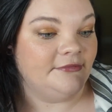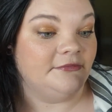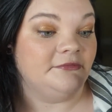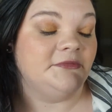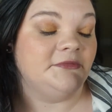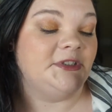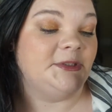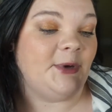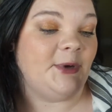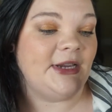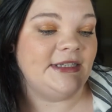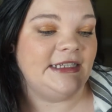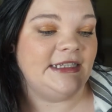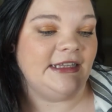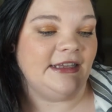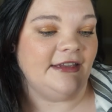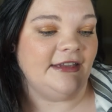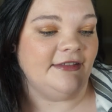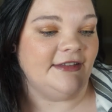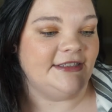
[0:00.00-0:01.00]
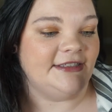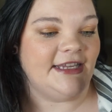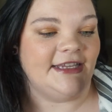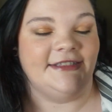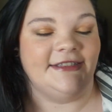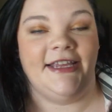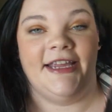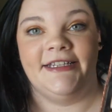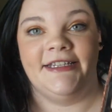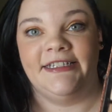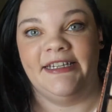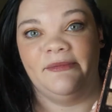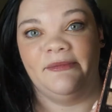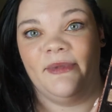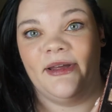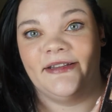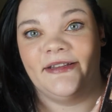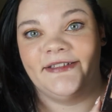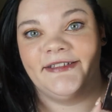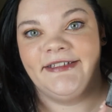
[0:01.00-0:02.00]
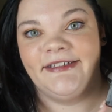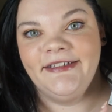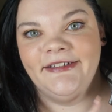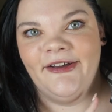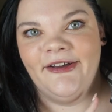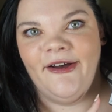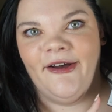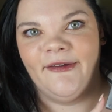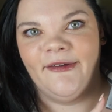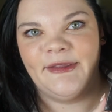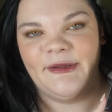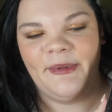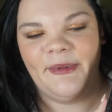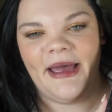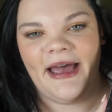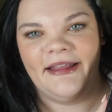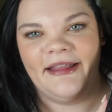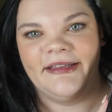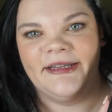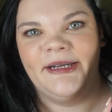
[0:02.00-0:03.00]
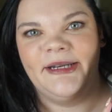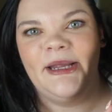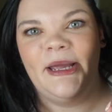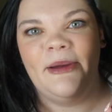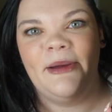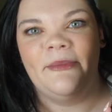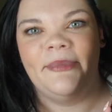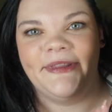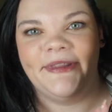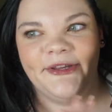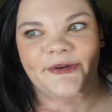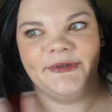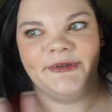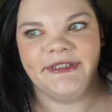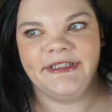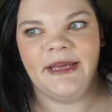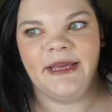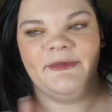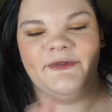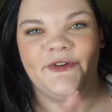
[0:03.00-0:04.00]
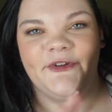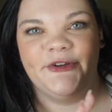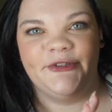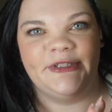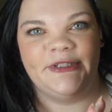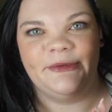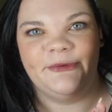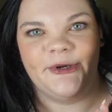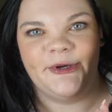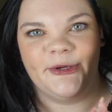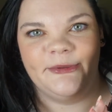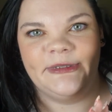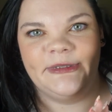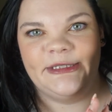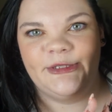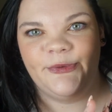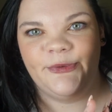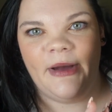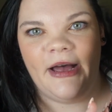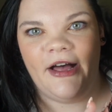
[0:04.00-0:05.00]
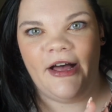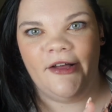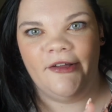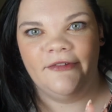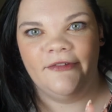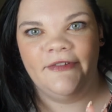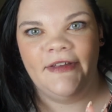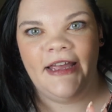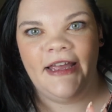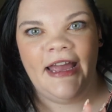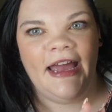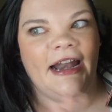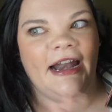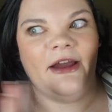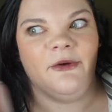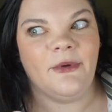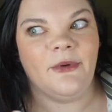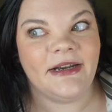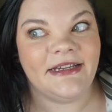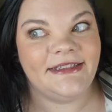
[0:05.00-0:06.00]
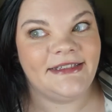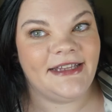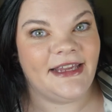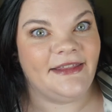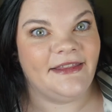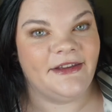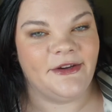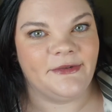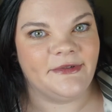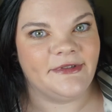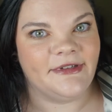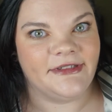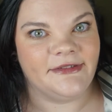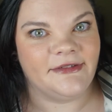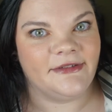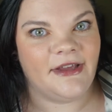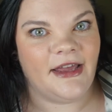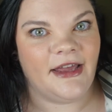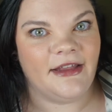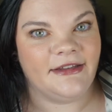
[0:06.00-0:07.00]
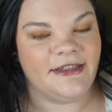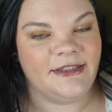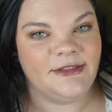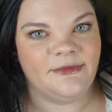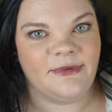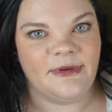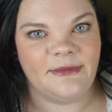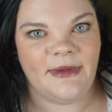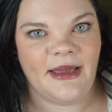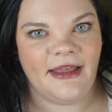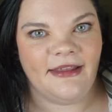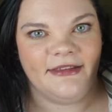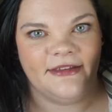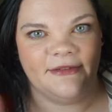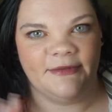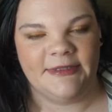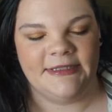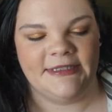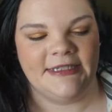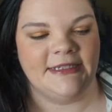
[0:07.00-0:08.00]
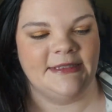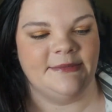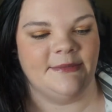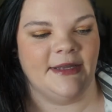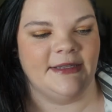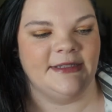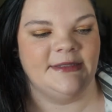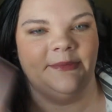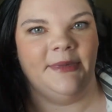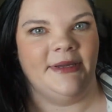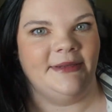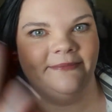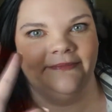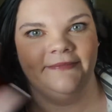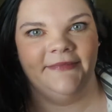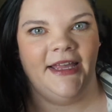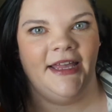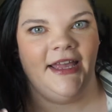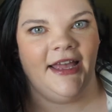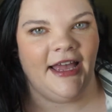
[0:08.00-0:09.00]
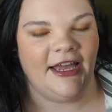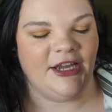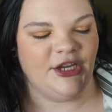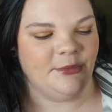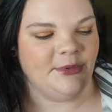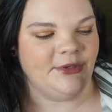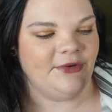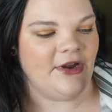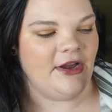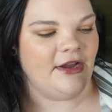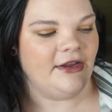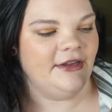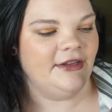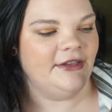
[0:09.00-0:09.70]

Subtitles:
Surprisingly, this has 18 months on the palette, but there were some of hers that were only 12. And I want to say there was at least one palette that was 6 months, but I could be wrong.